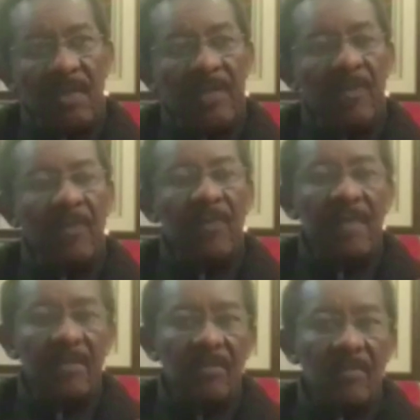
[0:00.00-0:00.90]
he got into a
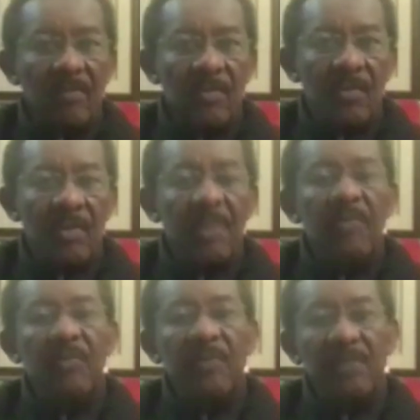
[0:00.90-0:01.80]
fight with one of
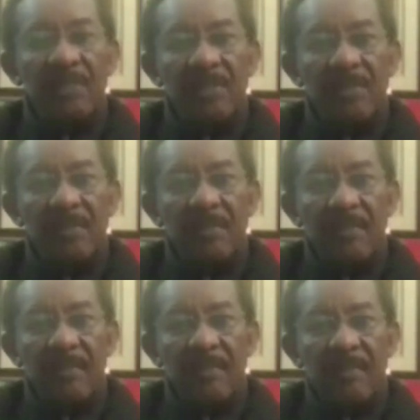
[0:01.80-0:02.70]
the professors.
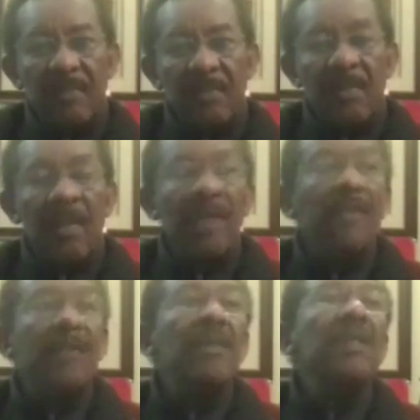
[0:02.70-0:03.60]
So
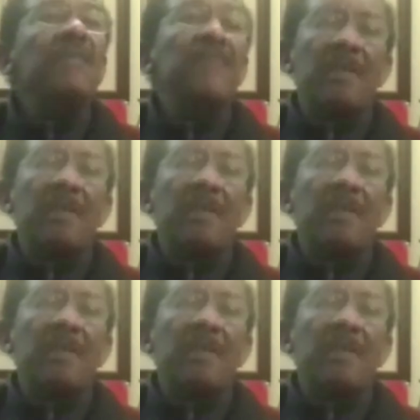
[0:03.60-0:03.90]
then he